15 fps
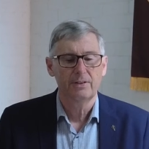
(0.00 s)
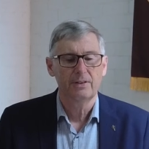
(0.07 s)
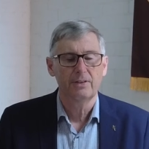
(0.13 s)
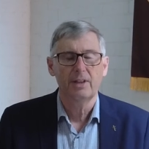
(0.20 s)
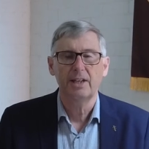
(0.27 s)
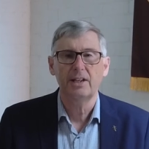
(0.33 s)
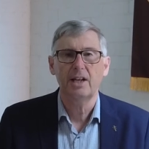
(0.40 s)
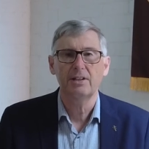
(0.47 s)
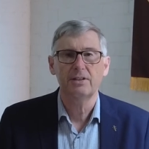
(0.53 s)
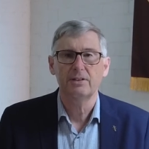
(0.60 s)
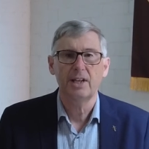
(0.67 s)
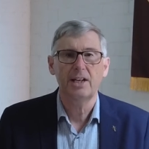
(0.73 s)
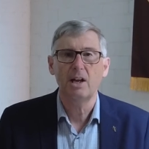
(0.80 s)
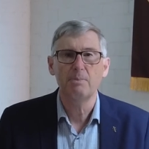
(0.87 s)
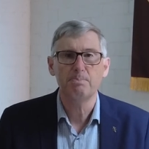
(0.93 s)

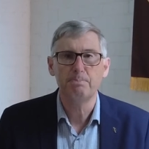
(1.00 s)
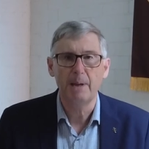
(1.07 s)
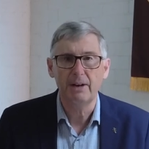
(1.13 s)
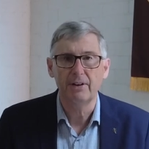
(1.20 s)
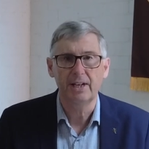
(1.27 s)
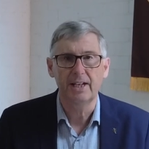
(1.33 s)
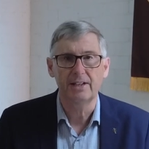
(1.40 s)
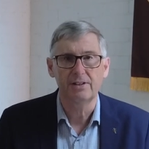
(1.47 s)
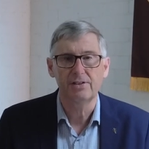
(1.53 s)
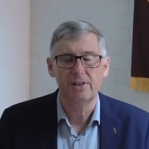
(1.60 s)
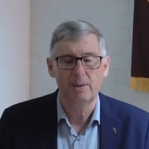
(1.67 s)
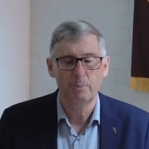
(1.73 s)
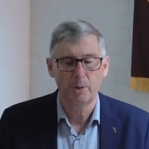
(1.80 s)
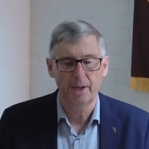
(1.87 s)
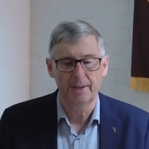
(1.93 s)
They don't bury it
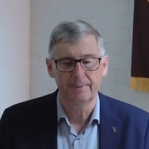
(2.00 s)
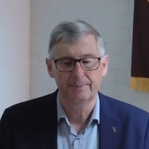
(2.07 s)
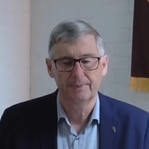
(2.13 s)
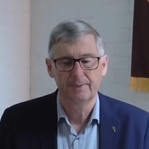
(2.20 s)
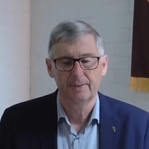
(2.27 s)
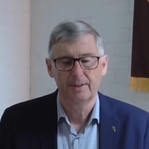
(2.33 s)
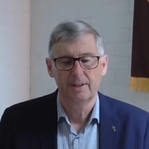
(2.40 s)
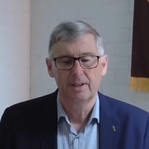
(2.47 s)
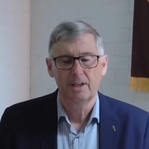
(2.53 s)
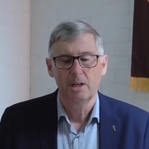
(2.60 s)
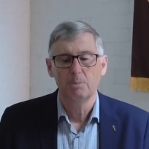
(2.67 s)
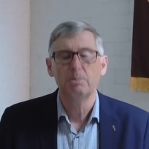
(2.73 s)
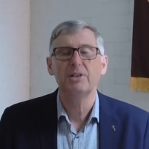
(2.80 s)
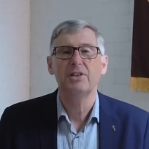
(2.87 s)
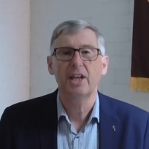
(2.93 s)
somewhere,
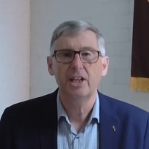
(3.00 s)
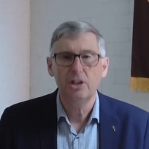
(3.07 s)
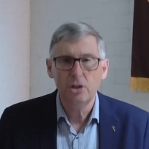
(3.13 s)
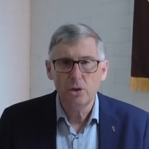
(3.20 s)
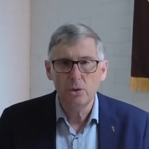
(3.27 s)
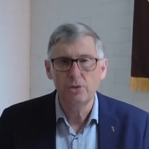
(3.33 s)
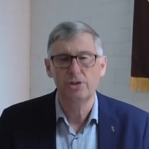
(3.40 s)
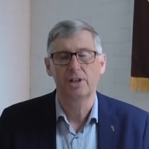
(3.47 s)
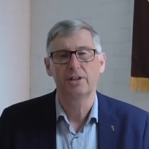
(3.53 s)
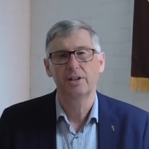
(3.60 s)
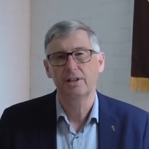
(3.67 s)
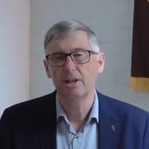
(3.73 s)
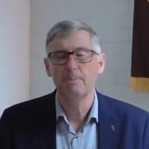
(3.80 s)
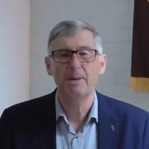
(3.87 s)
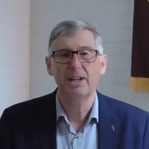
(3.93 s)
but they use it
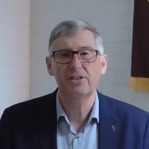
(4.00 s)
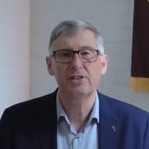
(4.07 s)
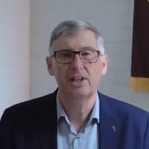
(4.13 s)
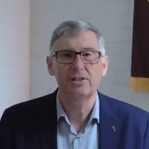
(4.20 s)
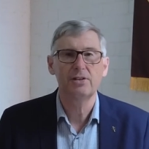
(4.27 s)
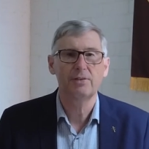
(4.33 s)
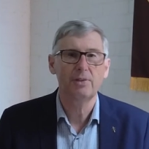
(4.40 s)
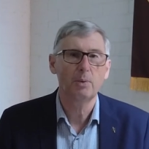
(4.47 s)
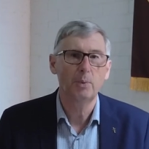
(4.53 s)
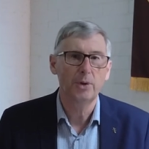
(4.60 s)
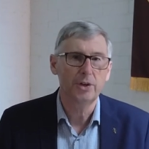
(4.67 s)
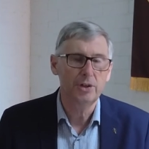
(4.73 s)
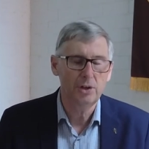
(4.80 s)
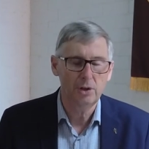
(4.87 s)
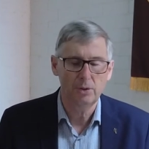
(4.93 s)
in the best sense of the
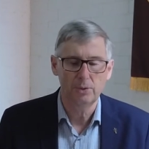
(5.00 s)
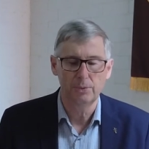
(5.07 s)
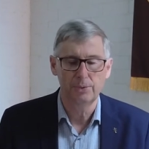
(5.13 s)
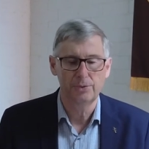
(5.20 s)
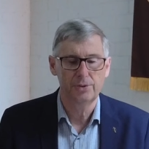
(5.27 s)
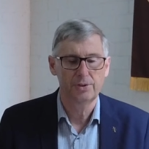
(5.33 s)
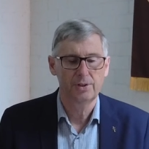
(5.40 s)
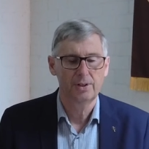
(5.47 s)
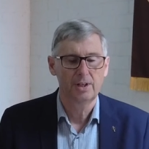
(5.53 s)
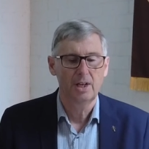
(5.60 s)
word use.